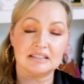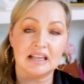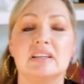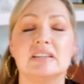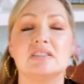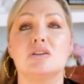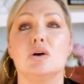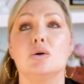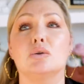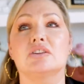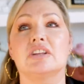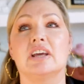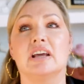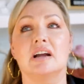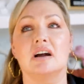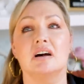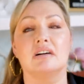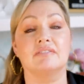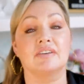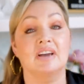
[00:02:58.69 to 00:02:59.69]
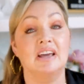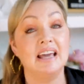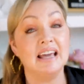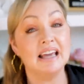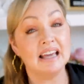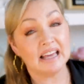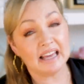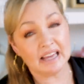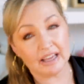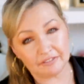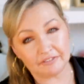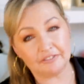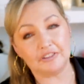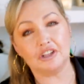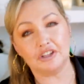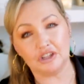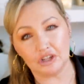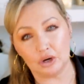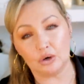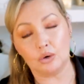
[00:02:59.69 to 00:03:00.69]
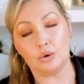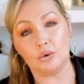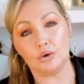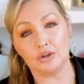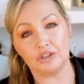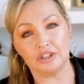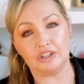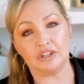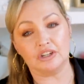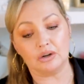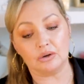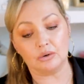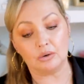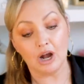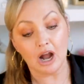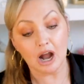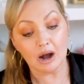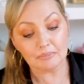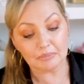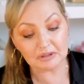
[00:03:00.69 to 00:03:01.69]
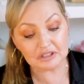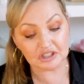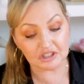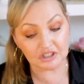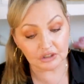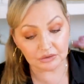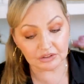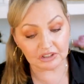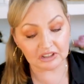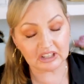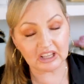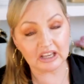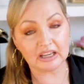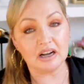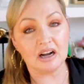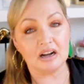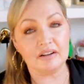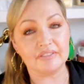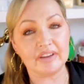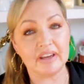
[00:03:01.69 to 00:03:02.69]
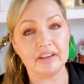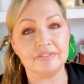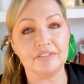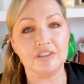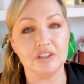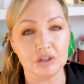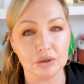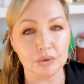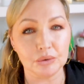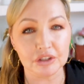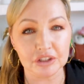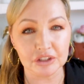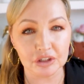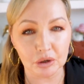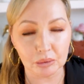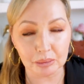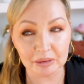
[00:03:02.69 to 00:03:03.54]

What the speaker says: This whole thing of if you know, you know. But you know the thing of if you know, you know.